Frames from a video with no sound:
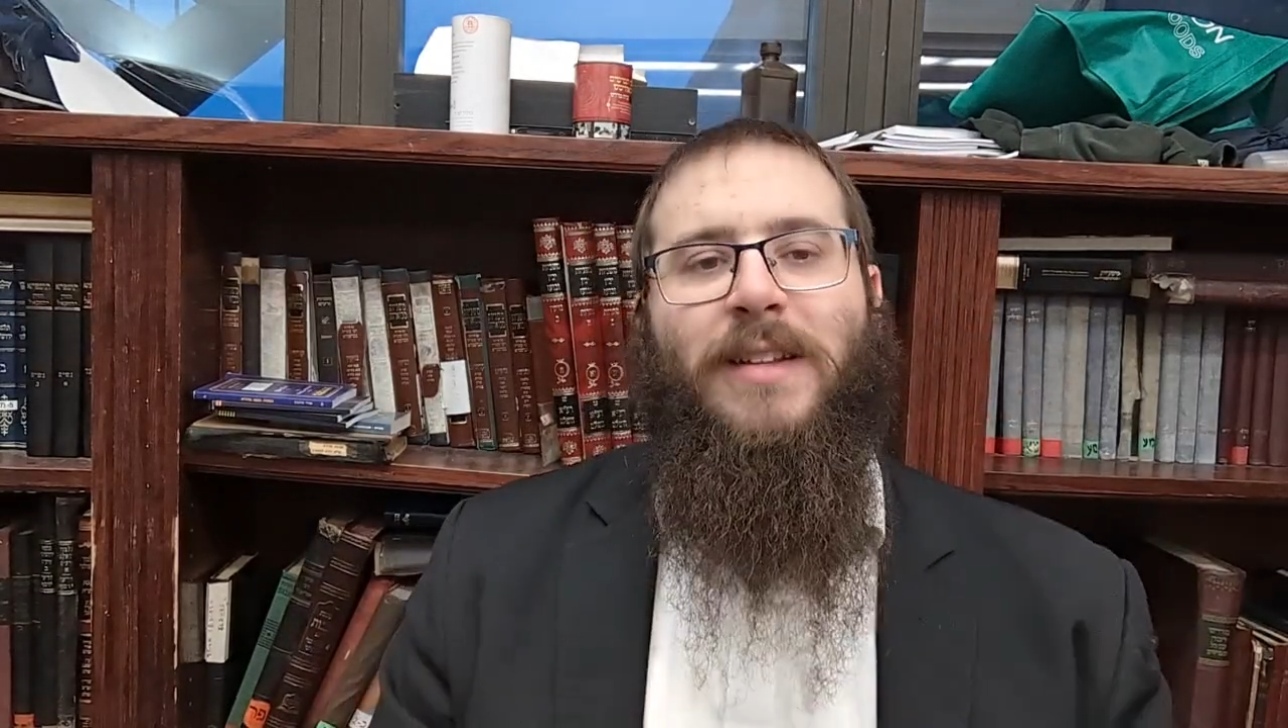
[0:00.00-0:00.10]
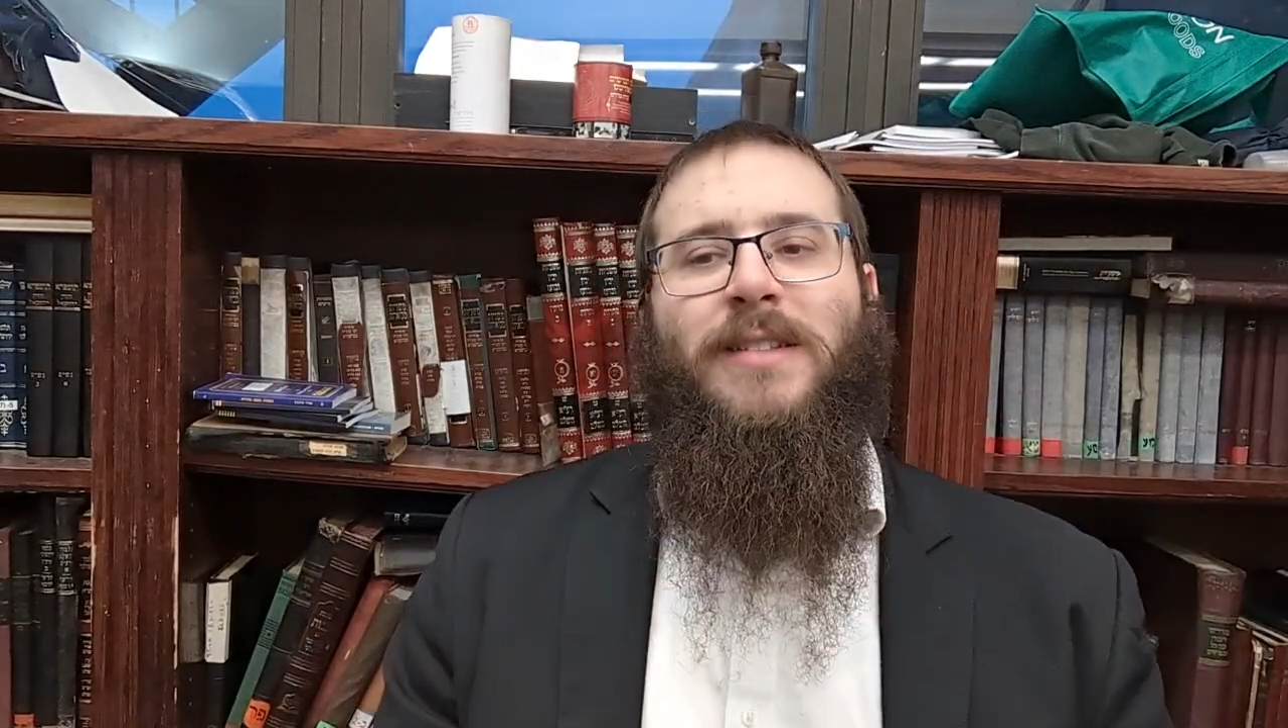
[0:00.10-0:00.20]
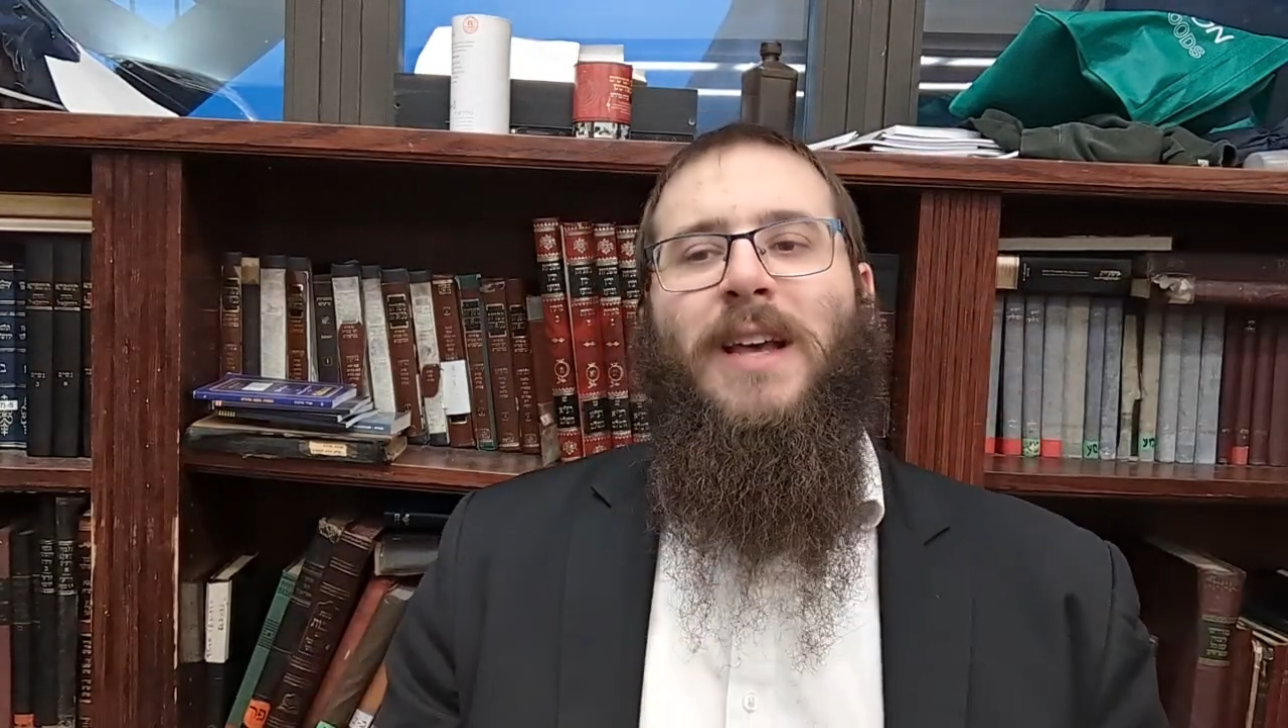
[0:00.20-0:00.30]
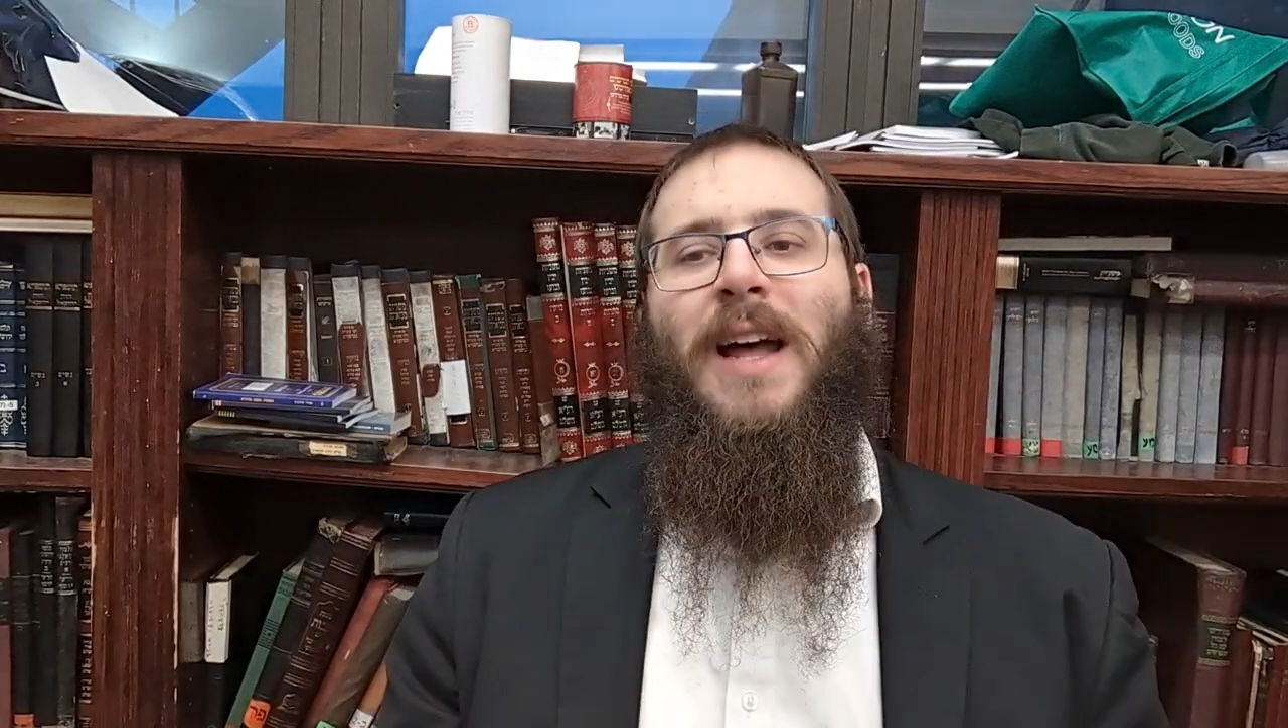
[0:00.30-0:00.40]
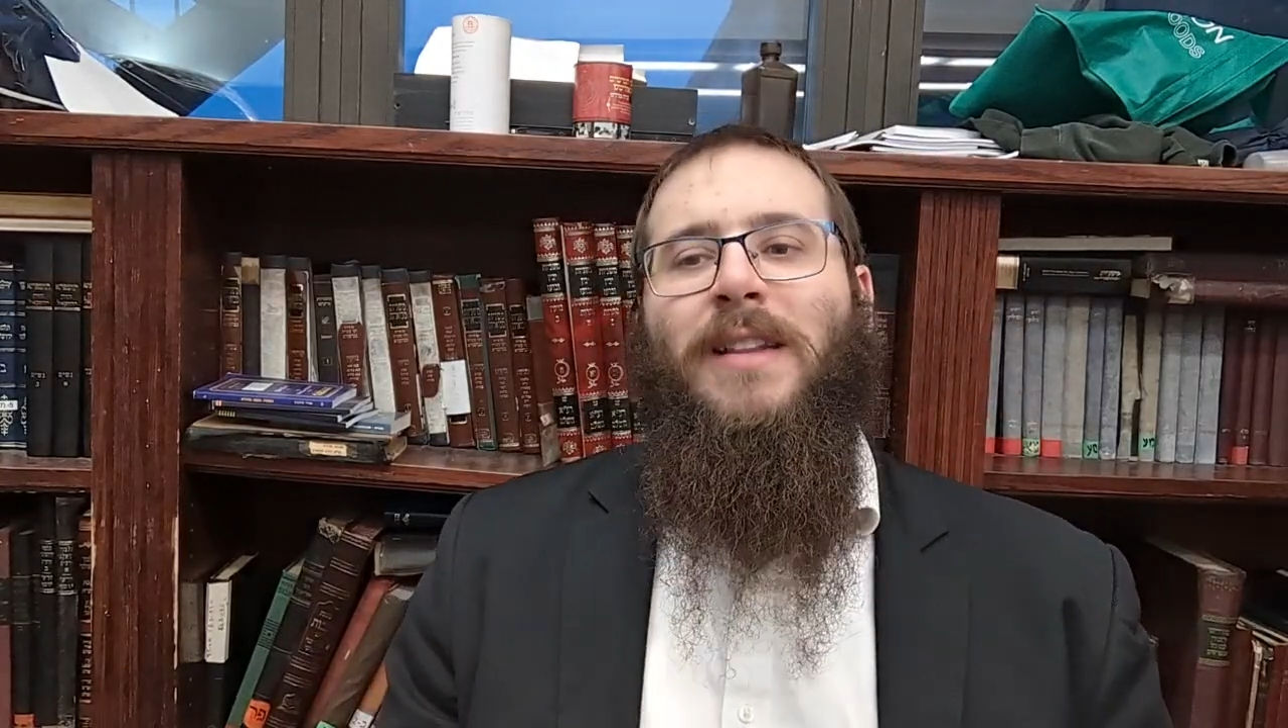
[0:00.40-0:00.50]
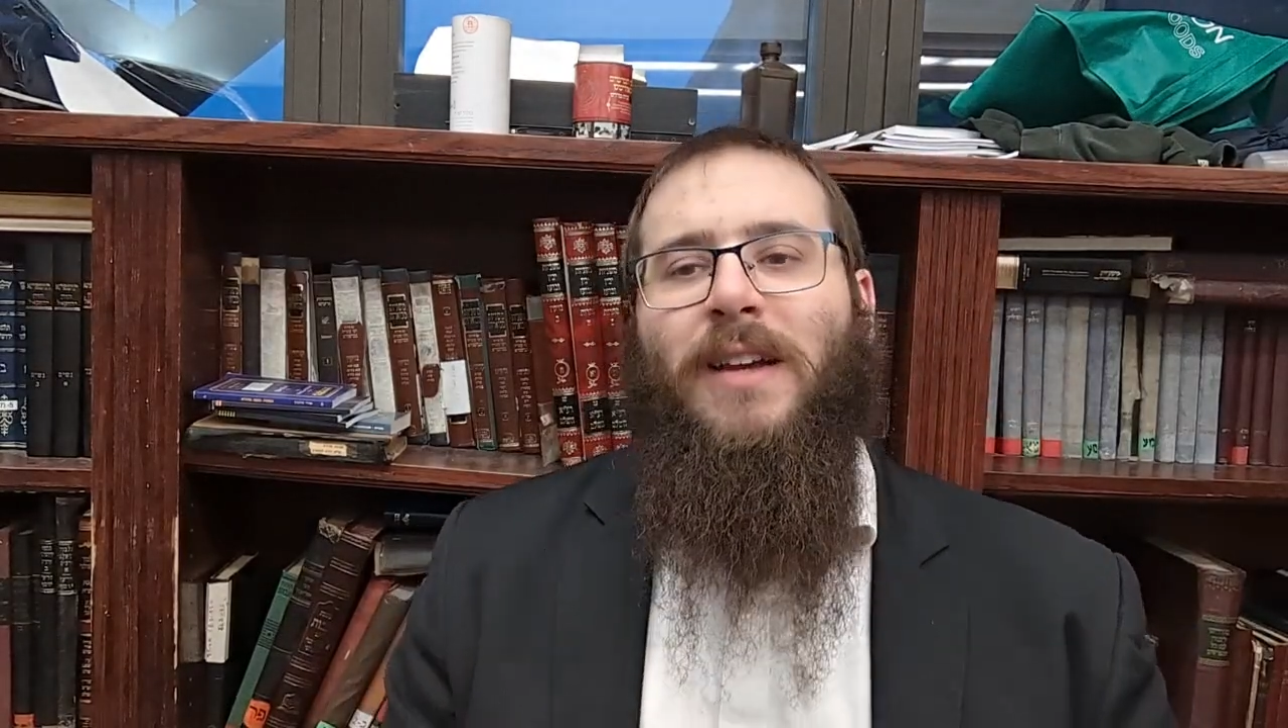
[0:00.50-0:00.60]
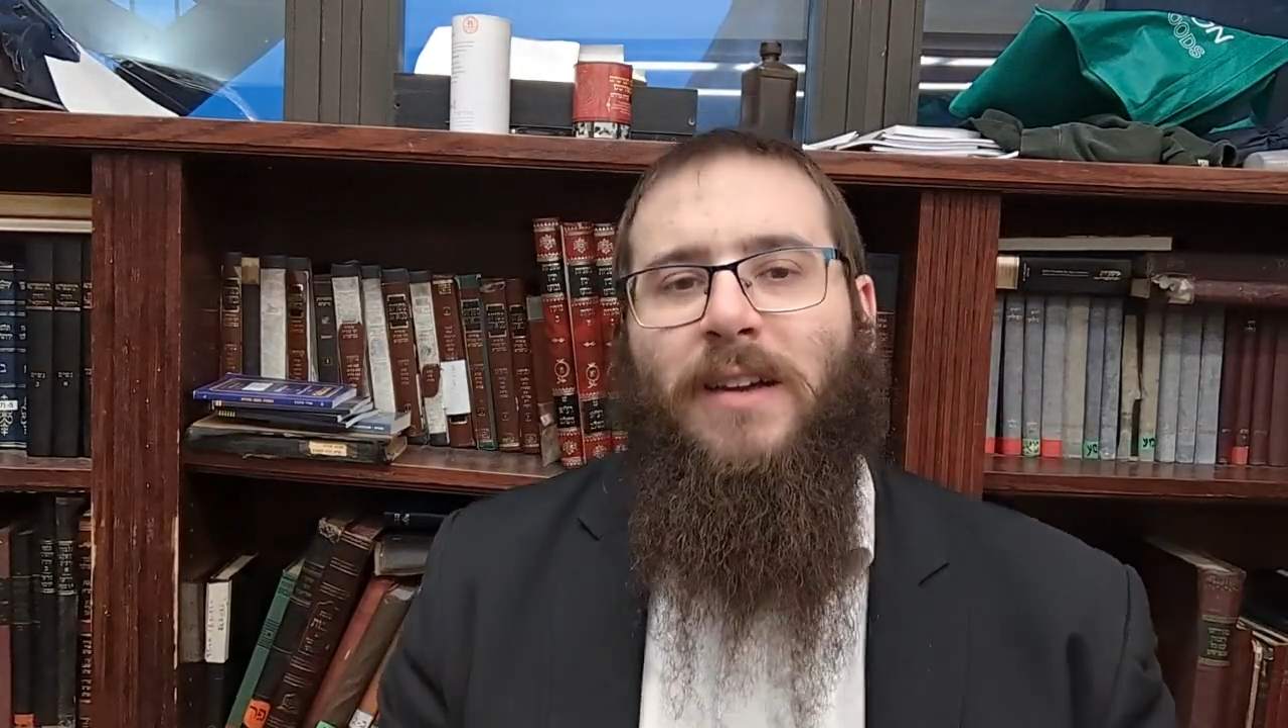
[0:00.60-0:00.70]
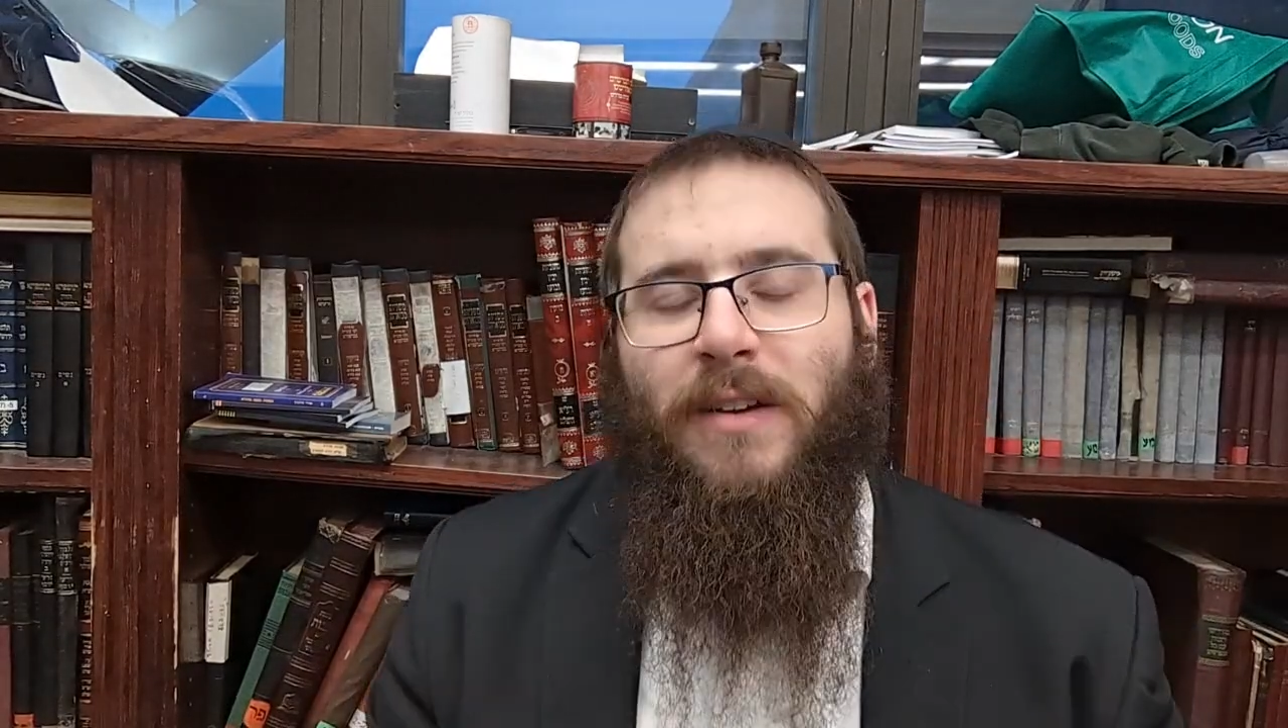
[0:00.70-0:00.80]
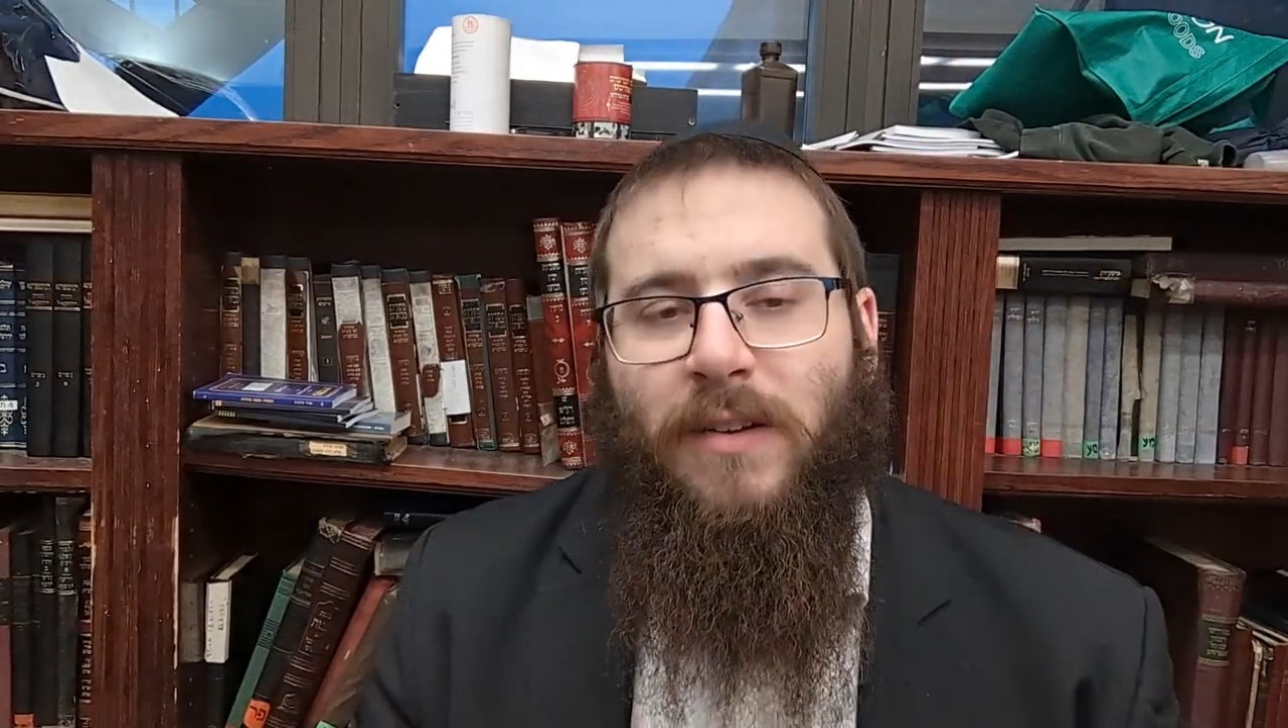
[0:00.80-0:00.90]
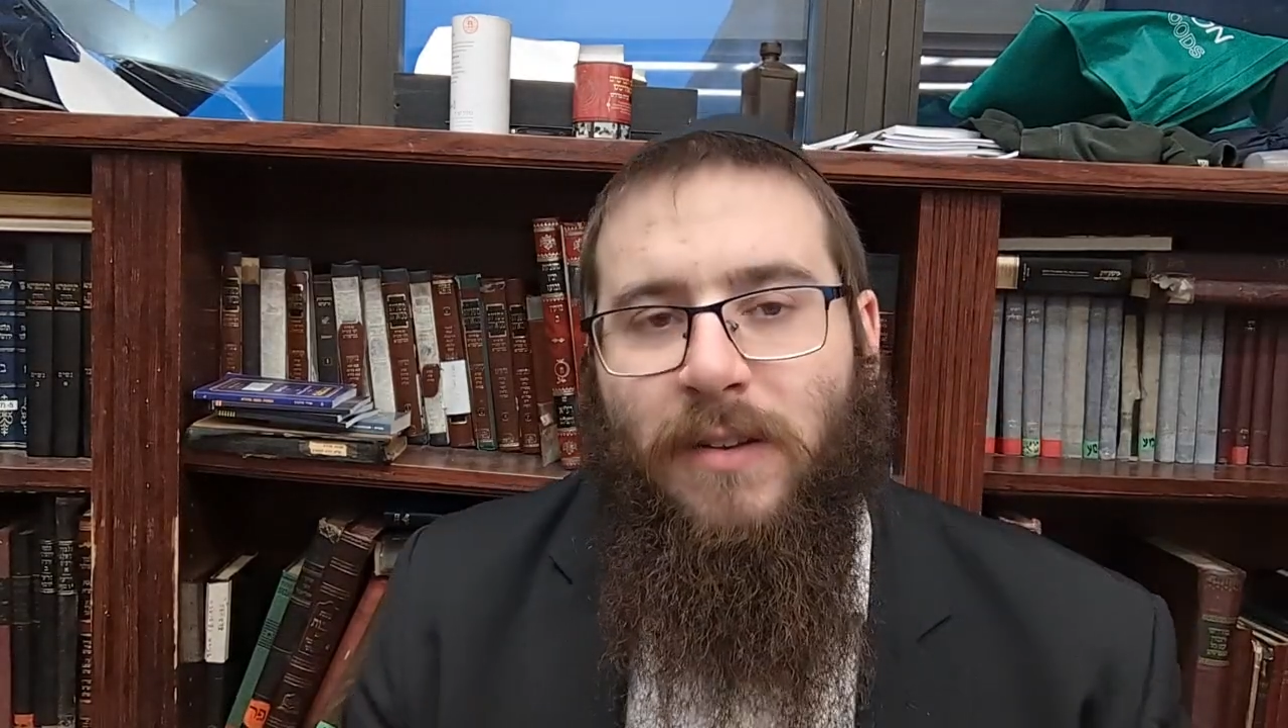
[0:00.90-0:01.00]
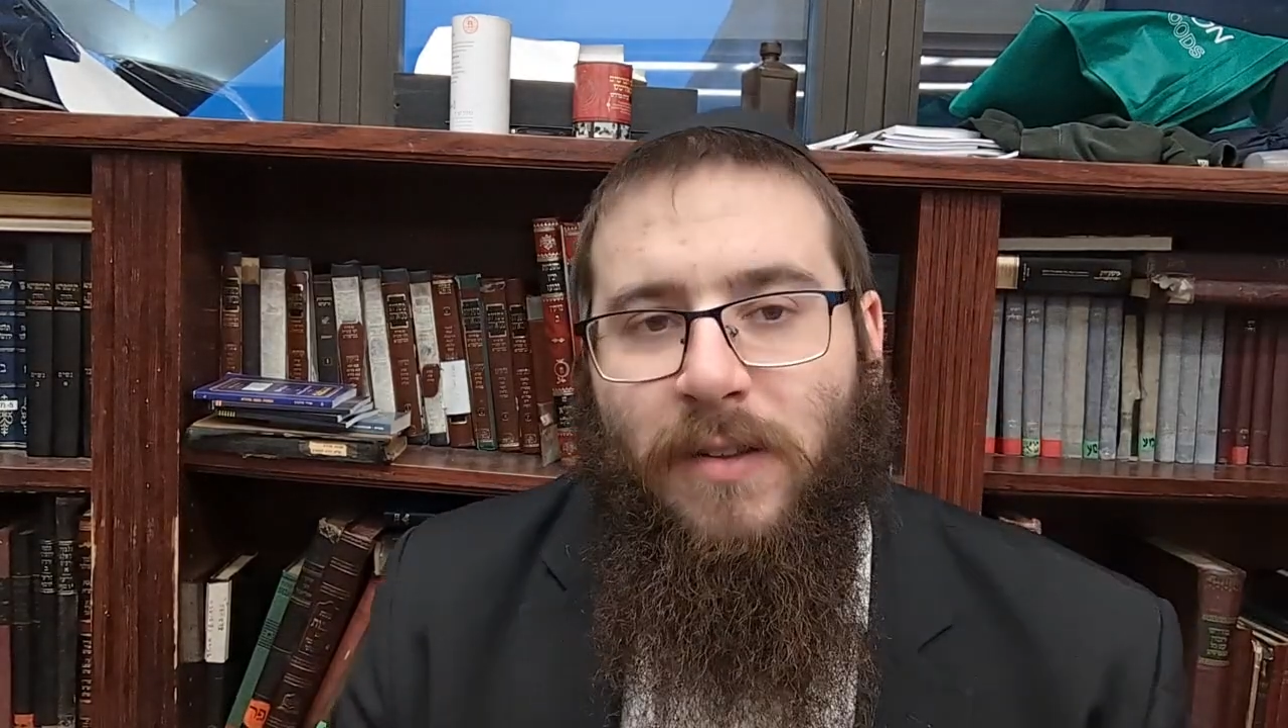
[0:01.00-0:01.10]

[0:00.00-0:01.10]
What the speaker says: tzaddik